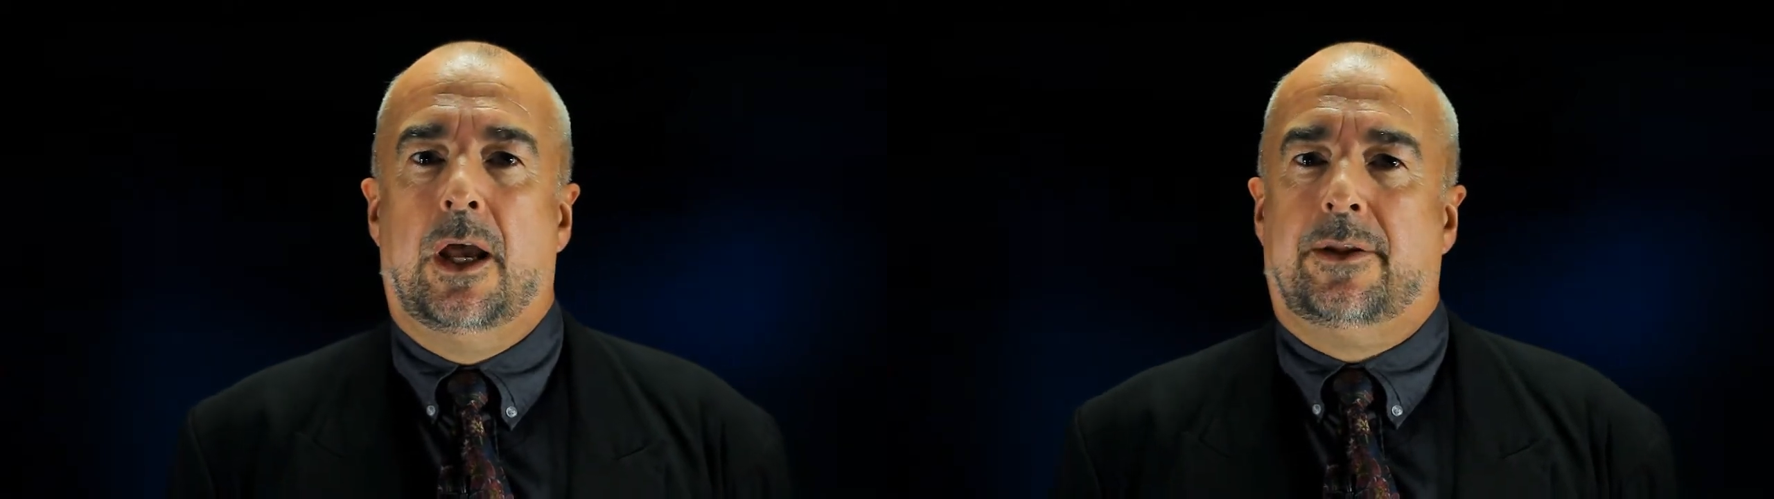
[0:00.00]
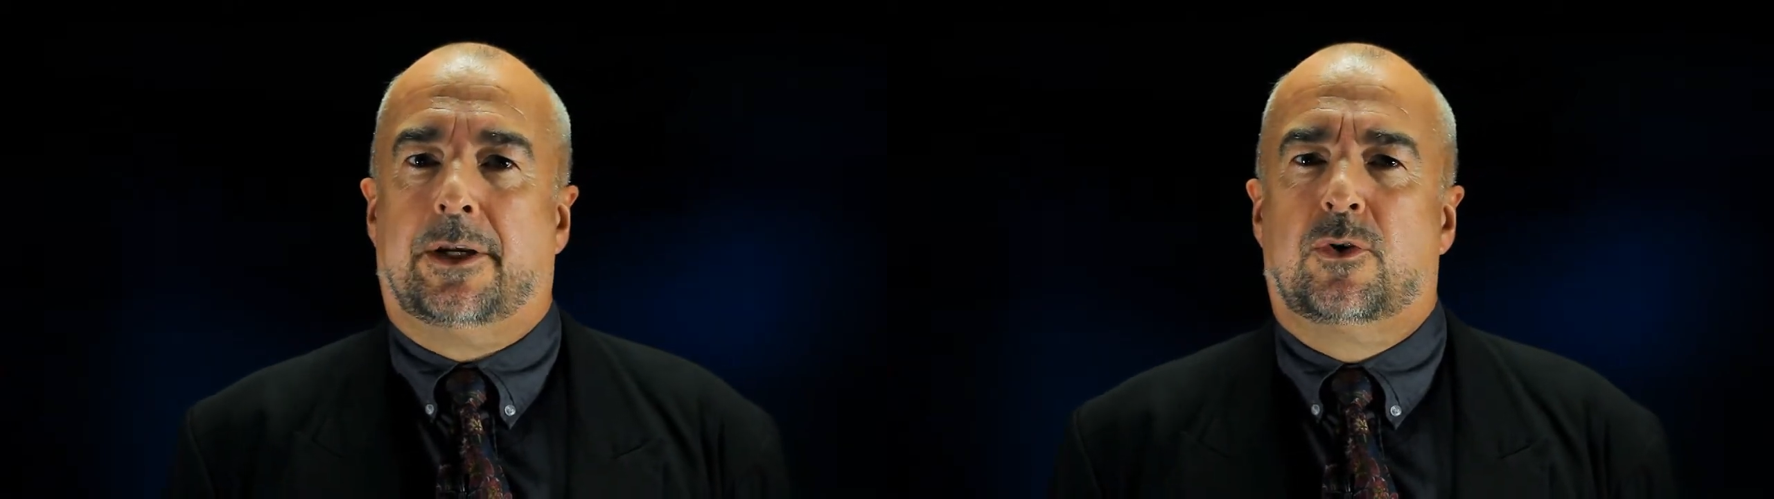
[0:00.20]

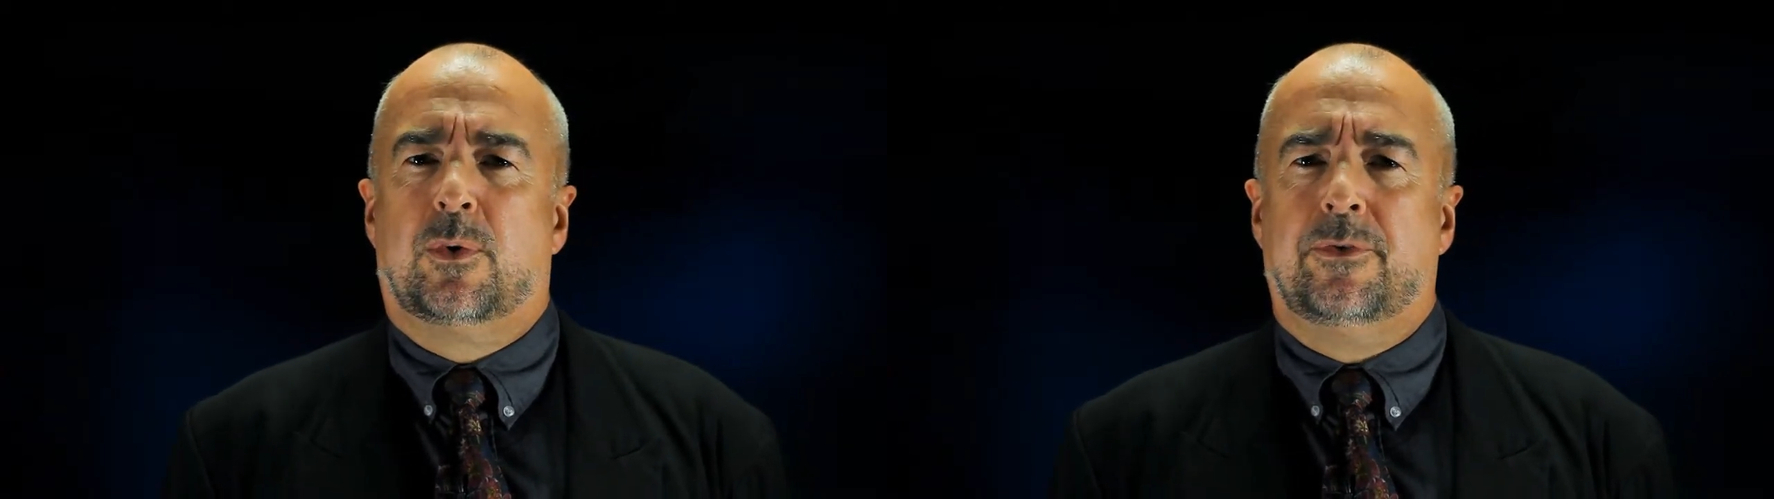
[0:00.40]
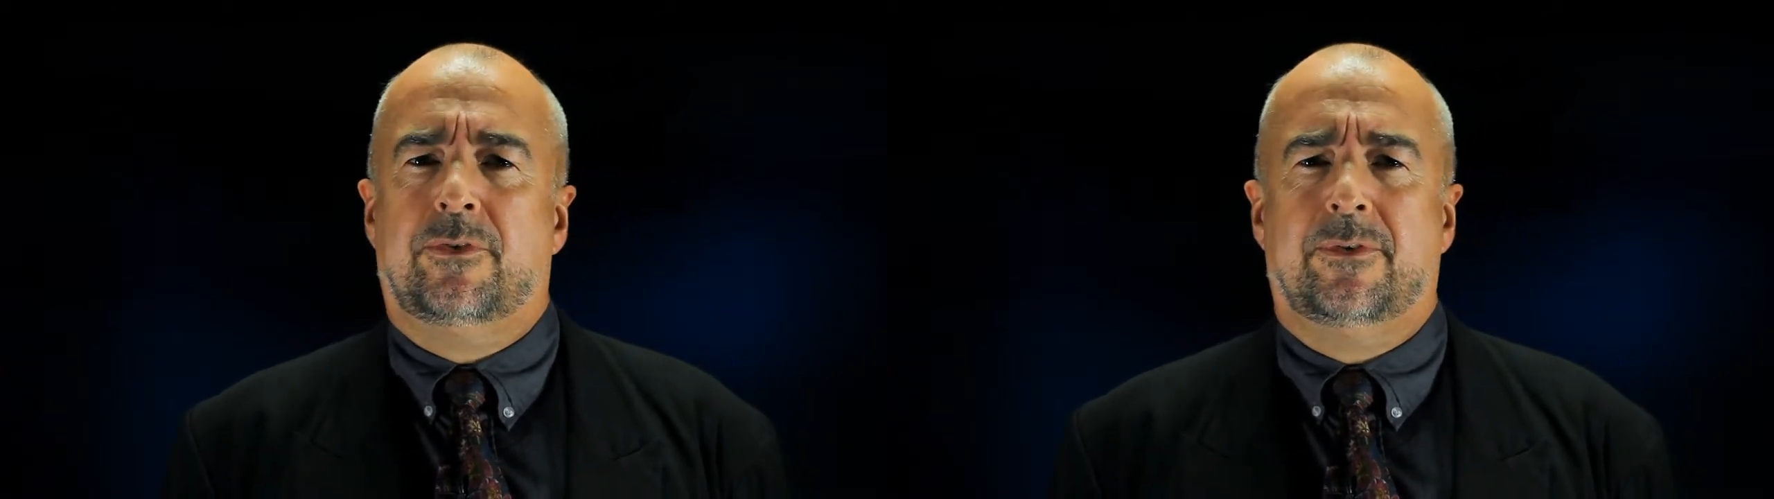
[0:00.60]
that
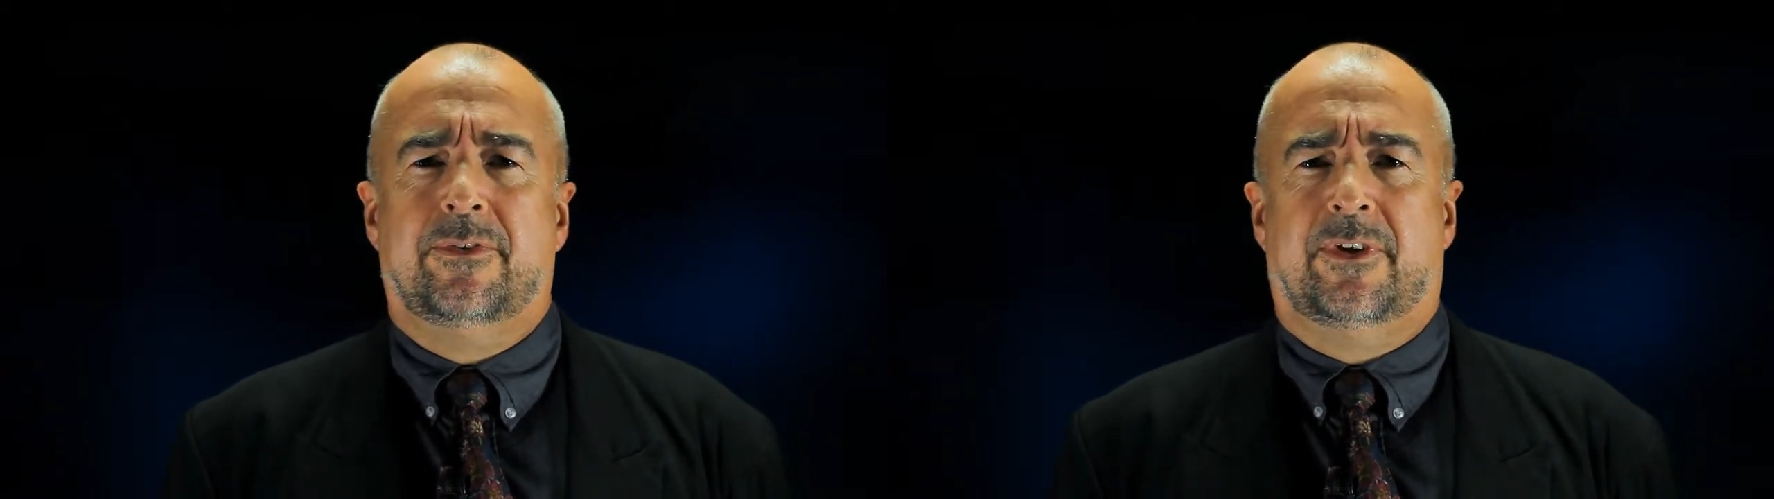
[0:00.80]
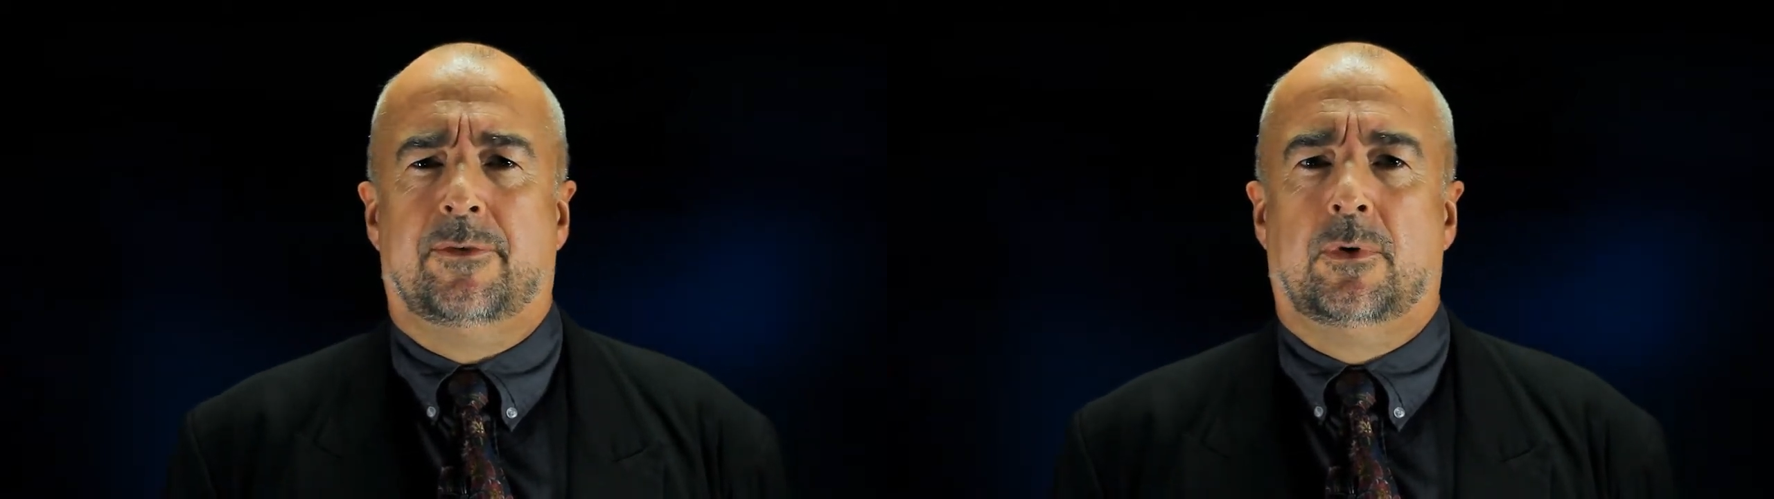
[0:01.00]
crosses
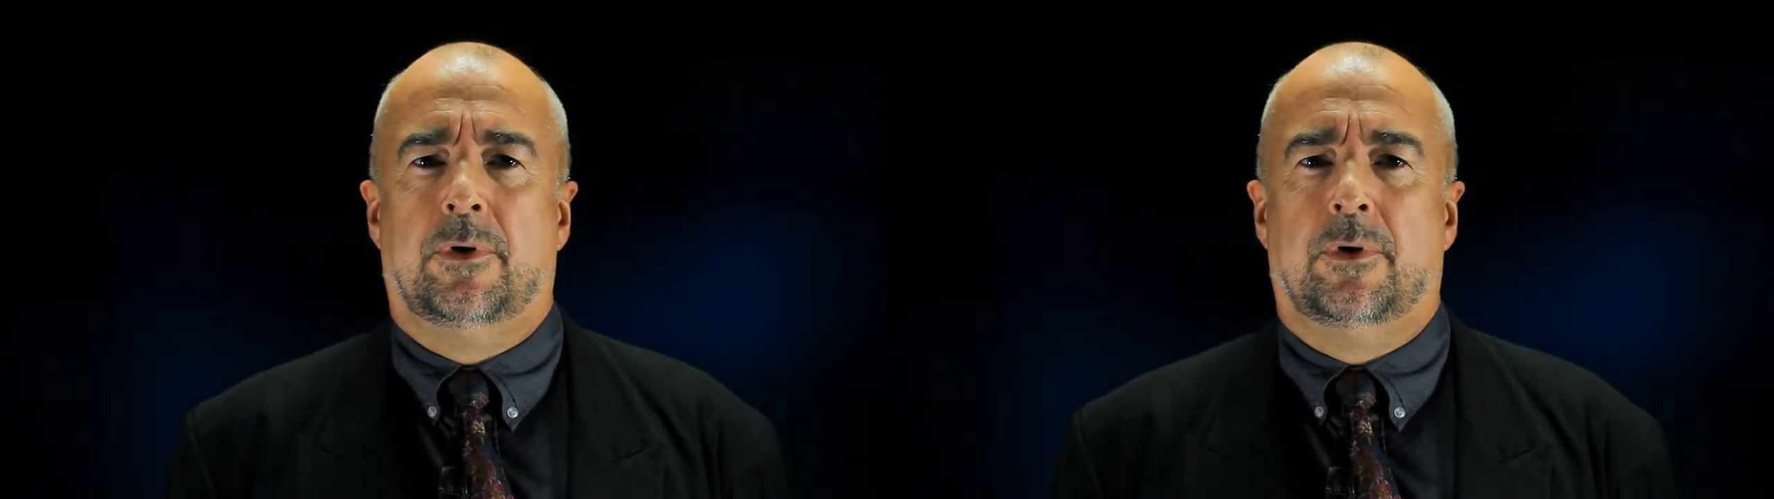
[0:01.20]
several